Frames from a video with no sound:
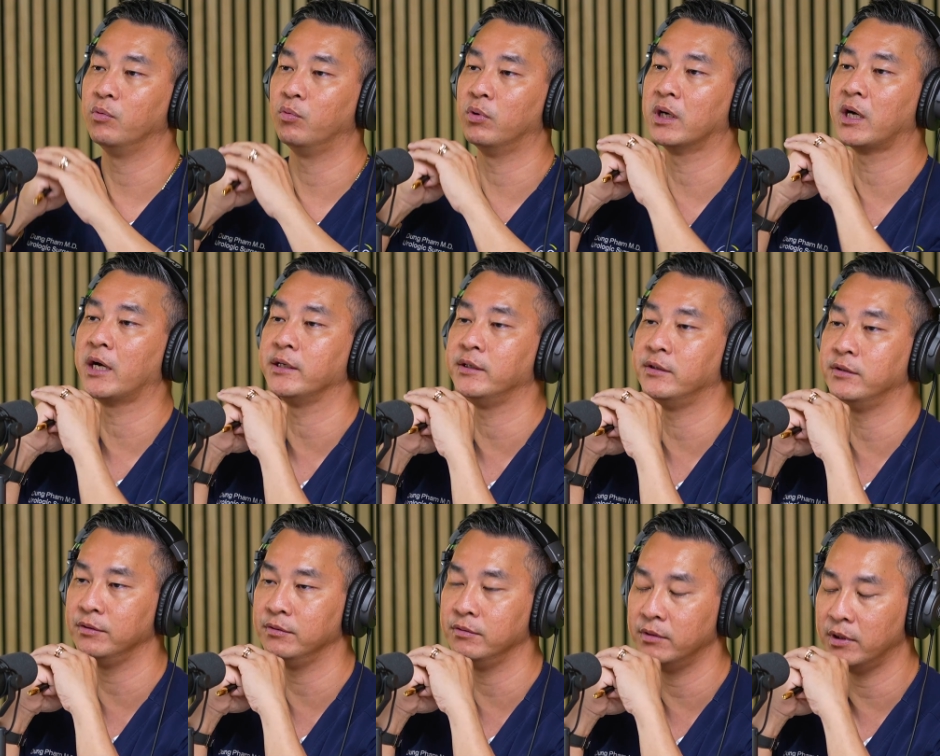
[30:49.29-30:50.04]
what I
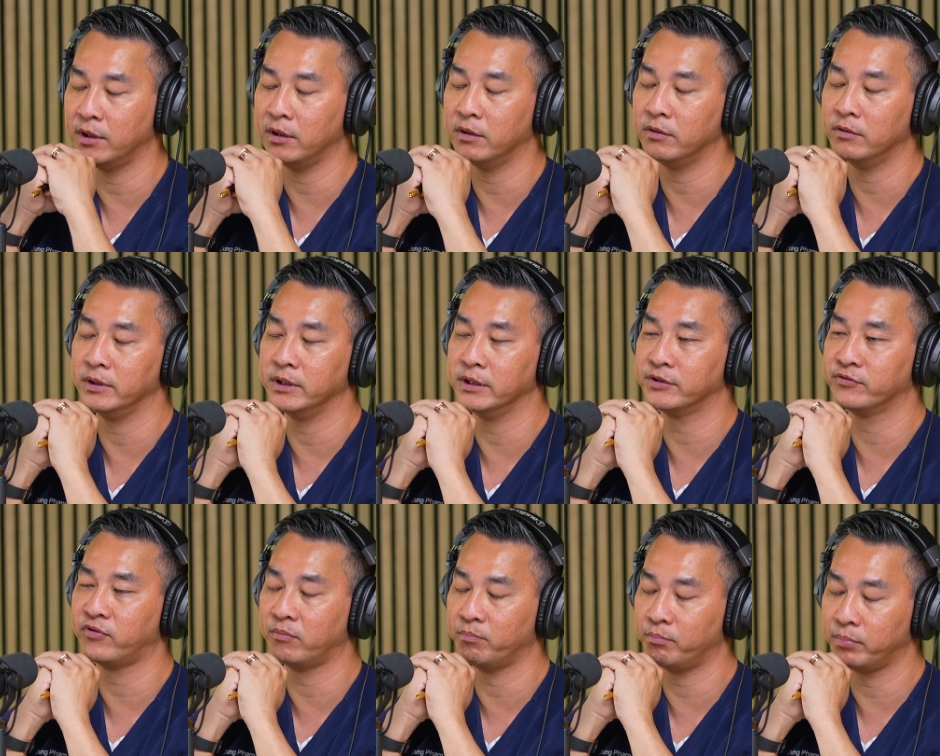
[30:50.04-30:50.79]
do know is
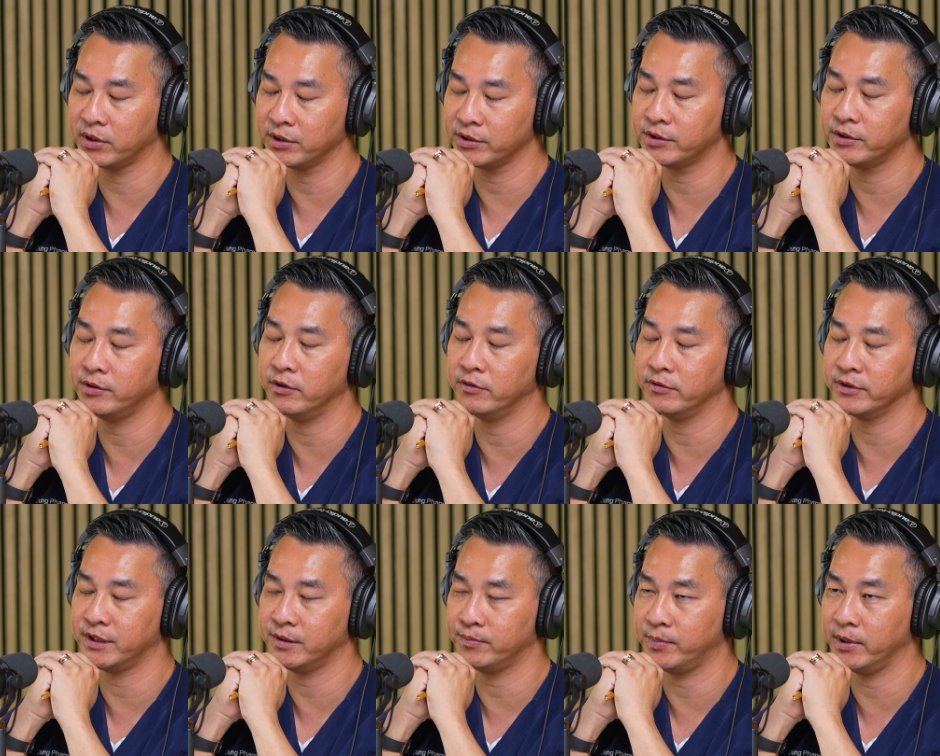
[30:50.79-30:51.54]
from personal
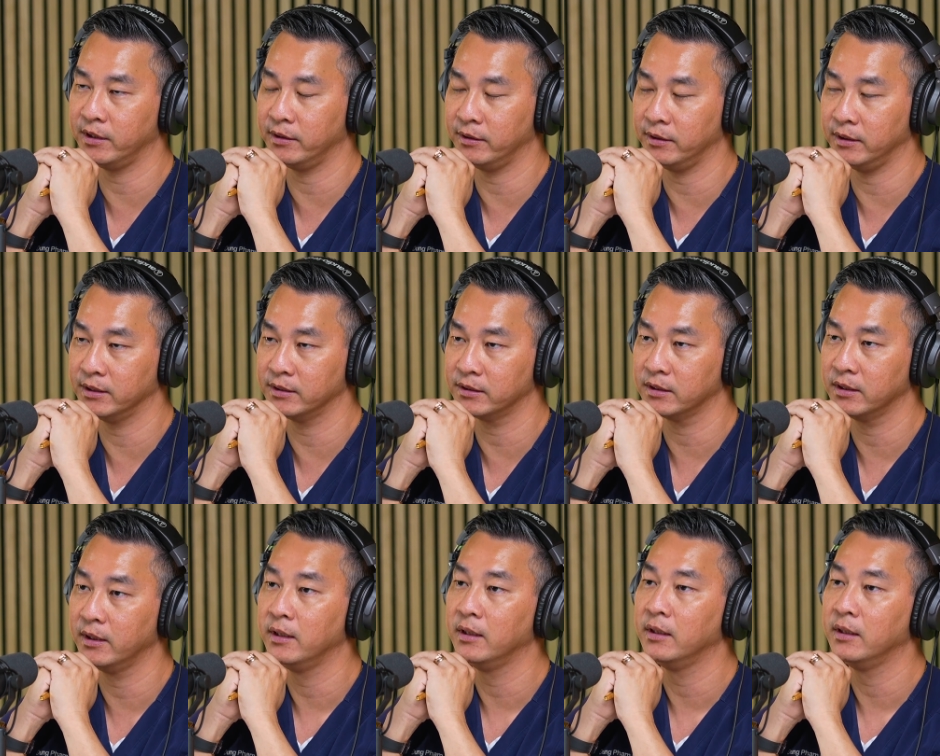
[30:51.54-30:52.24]
experience,